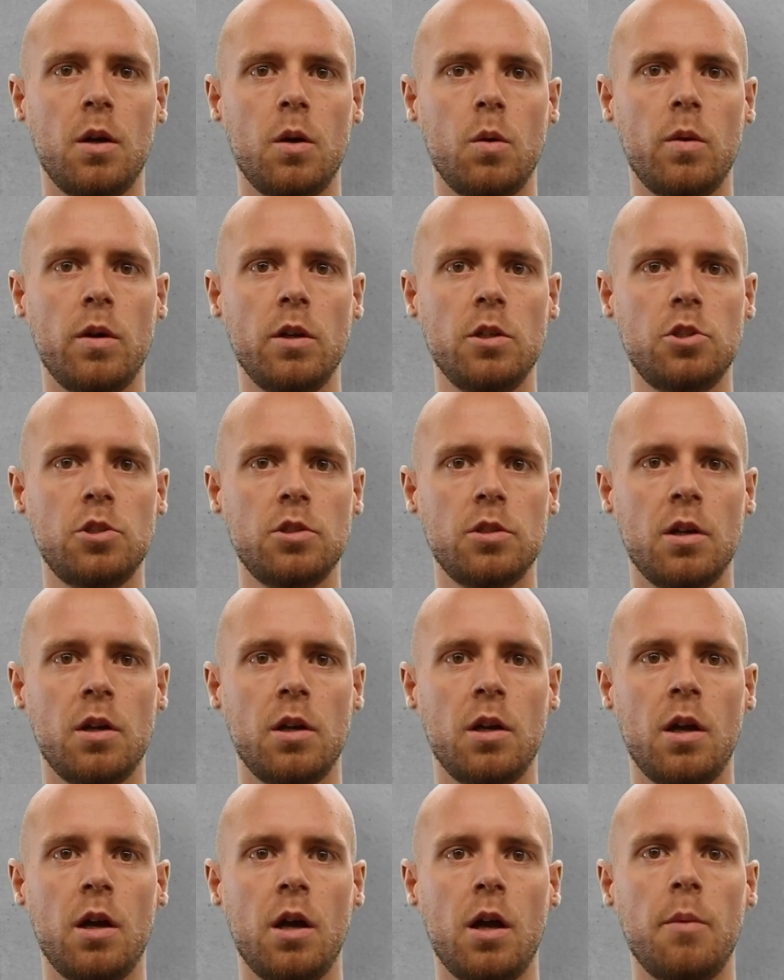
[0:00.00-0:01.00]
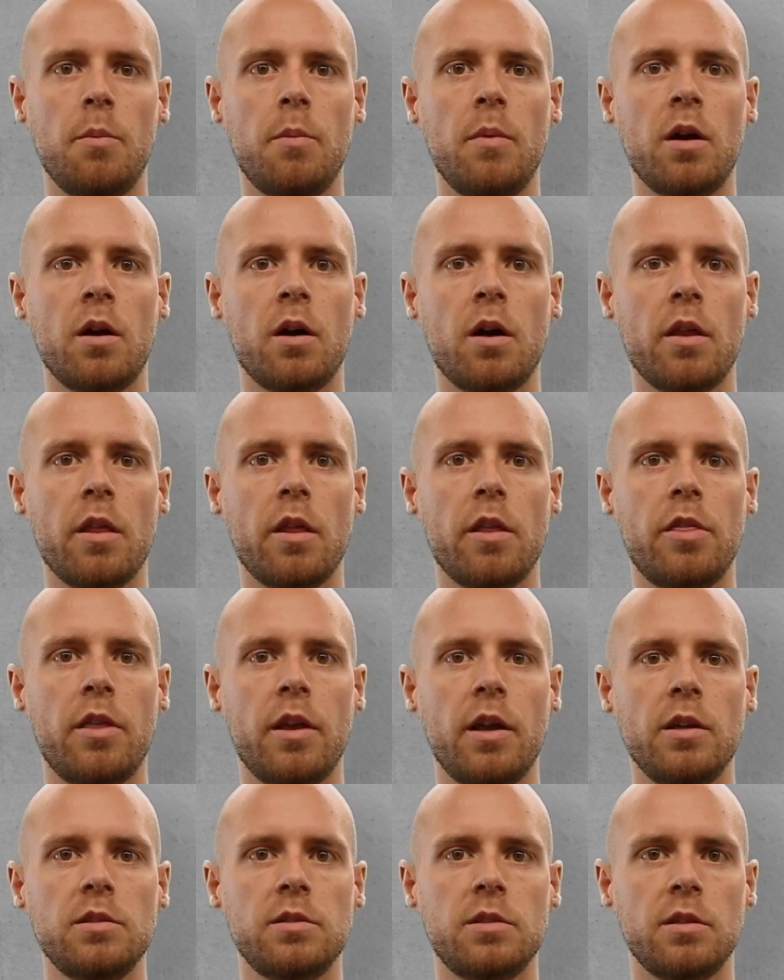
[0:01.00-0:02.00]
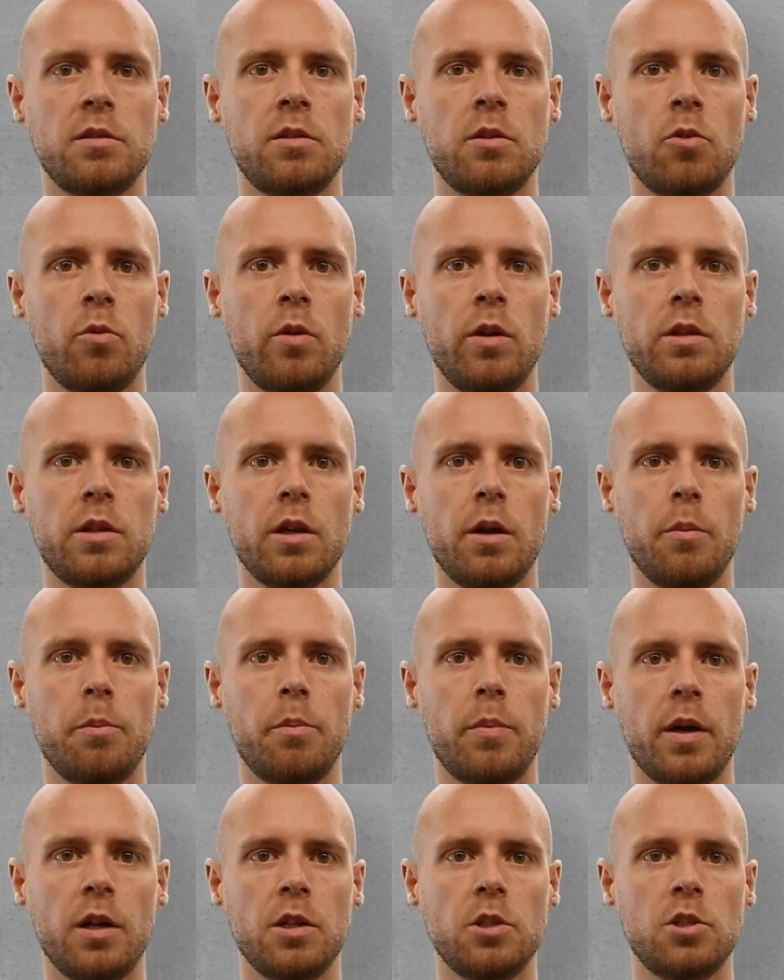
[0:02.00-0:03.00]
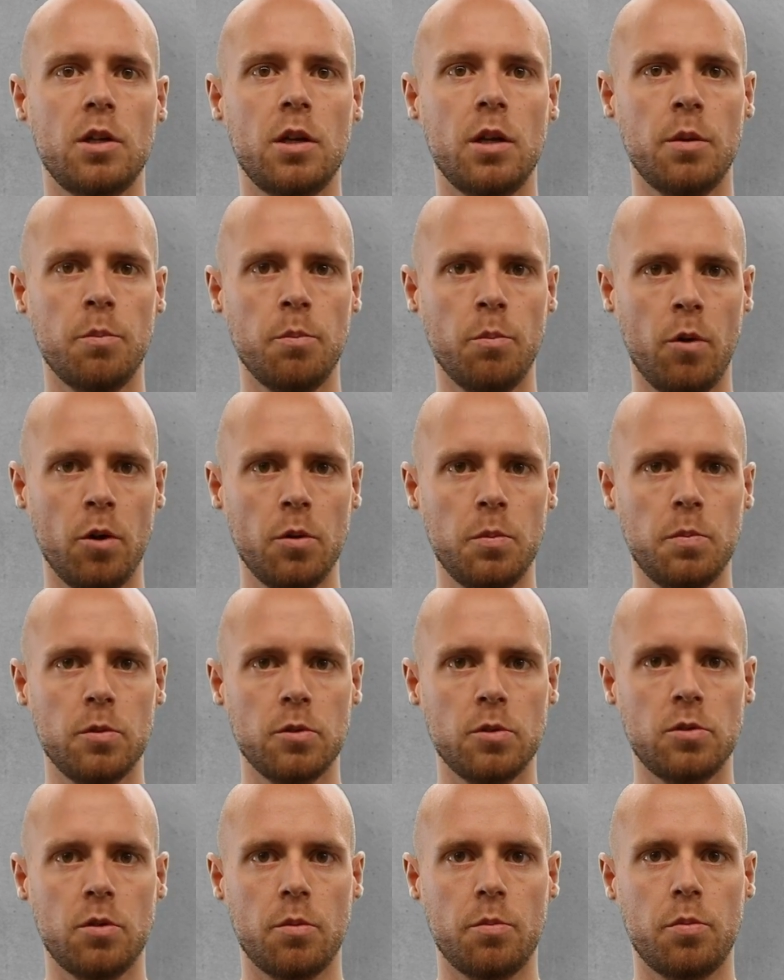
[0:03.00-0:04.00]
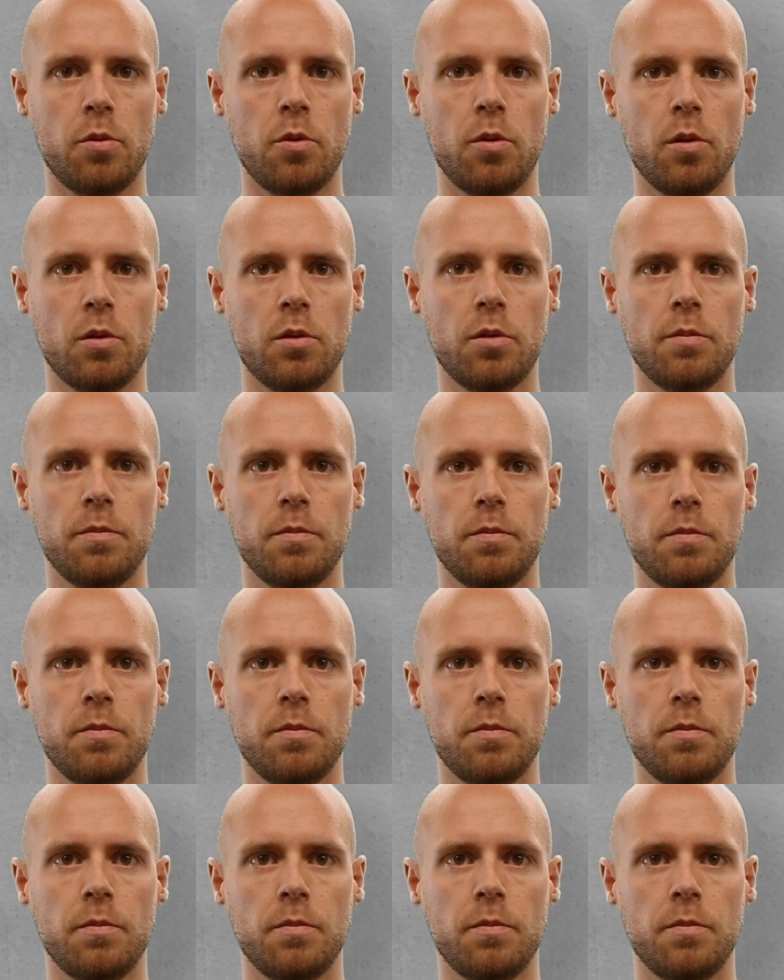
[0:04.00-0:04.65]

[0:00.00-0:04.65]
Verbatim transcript: which, among other things, has a real-time patch and Modbus support.